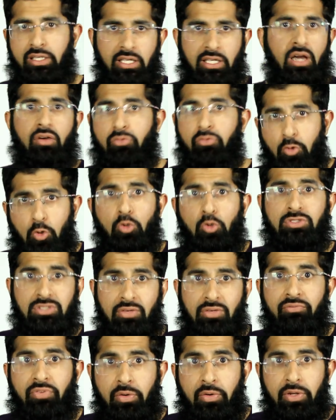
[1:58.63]
Yeah, of course
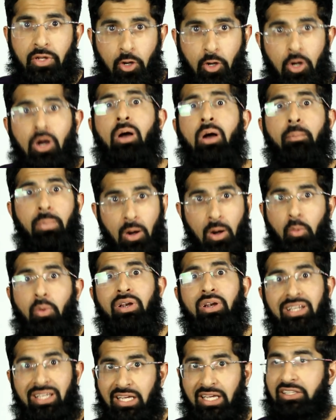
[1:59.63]
I'm very hot, but I
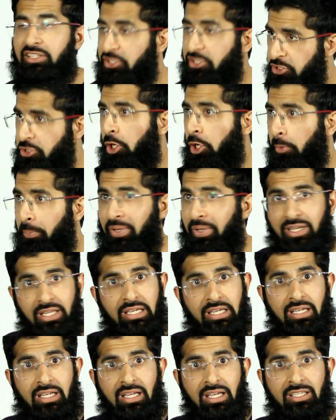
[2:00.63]
want to get this job,
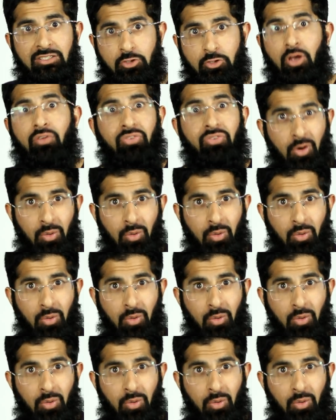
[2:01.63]
innit? So if I